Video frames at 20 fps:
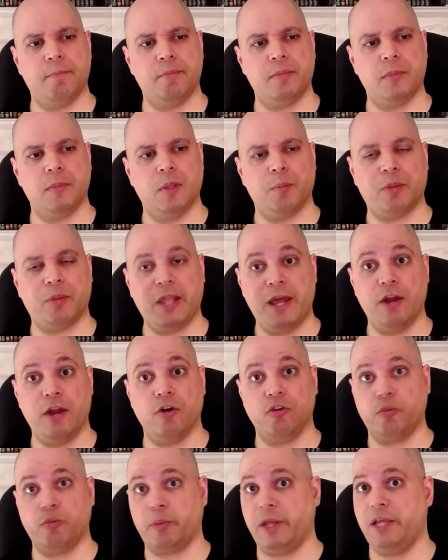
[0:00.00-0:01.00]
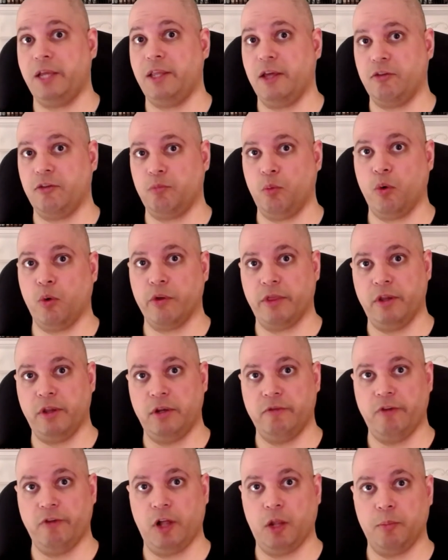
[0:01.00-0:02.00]
Players playtest more than
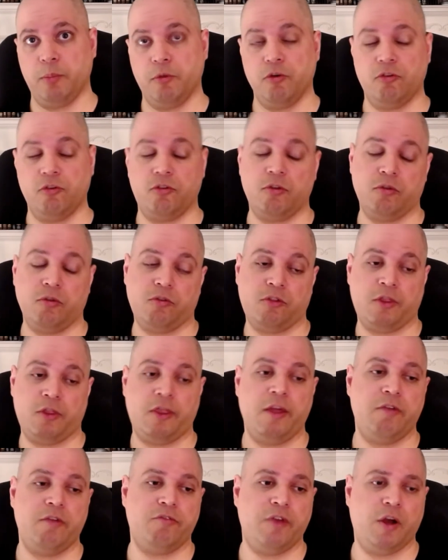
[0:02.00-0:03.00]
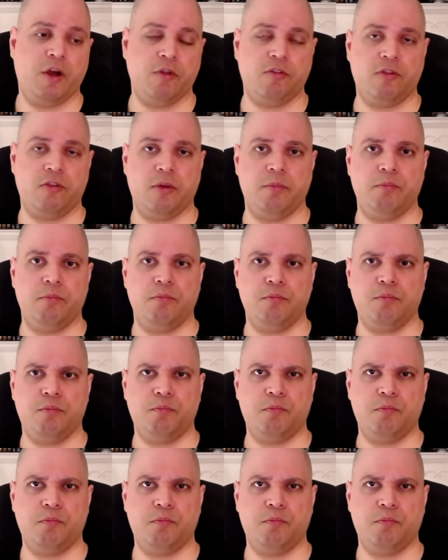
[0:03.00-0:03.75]
developers, so they found some